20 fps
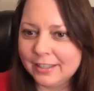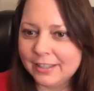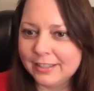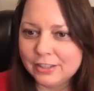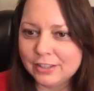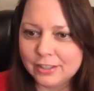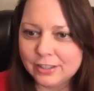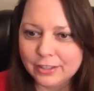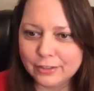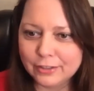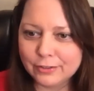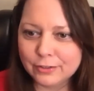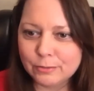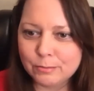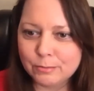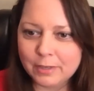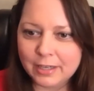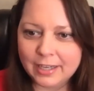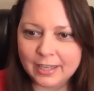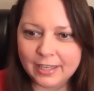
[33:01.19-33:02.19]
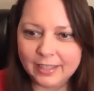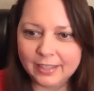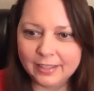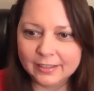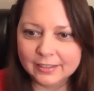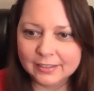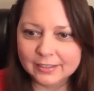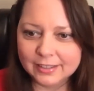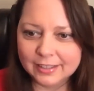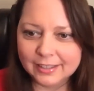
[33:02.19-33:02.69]
and she goes
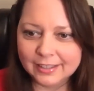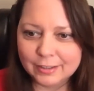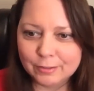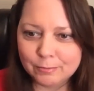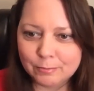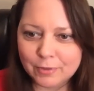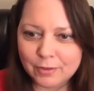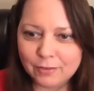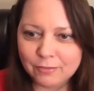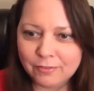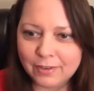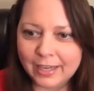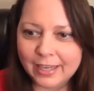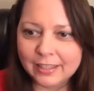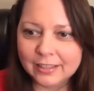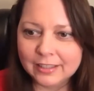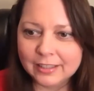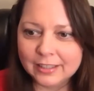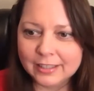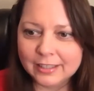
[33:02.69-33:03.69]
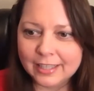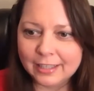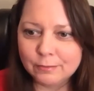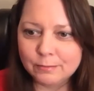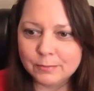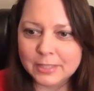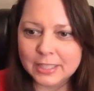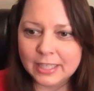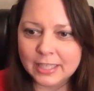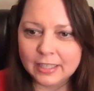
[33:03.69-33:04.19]
by the Violin
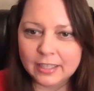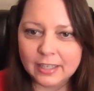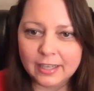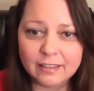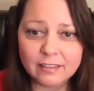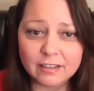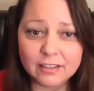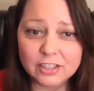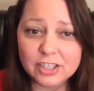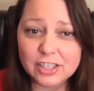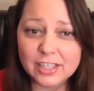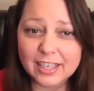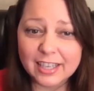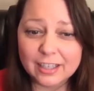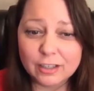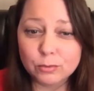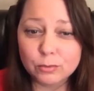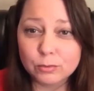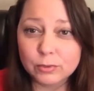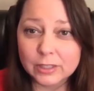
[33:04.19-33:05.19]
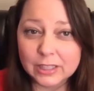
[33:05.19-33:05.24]
MD. And I thought she had um,